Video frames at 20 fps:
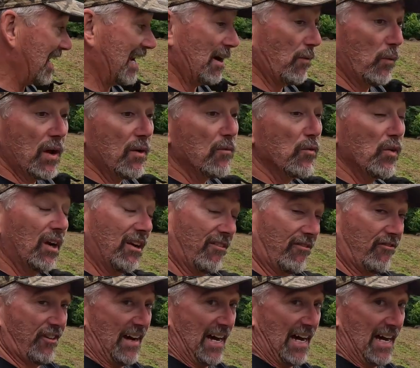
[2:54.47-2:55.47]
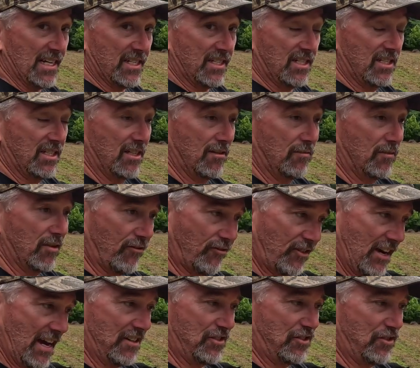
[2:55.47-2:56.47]
And I went really fast. The
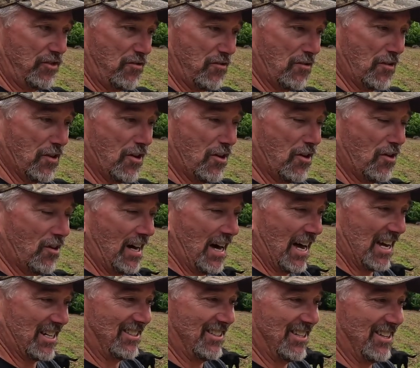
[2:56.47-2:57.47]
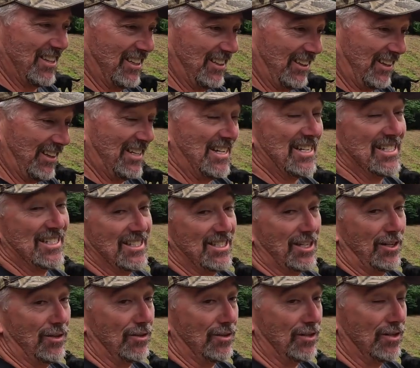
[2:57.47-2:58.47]
faster you go, actually, the less
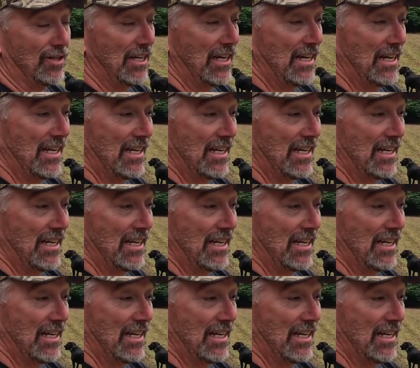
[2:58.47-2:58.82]
those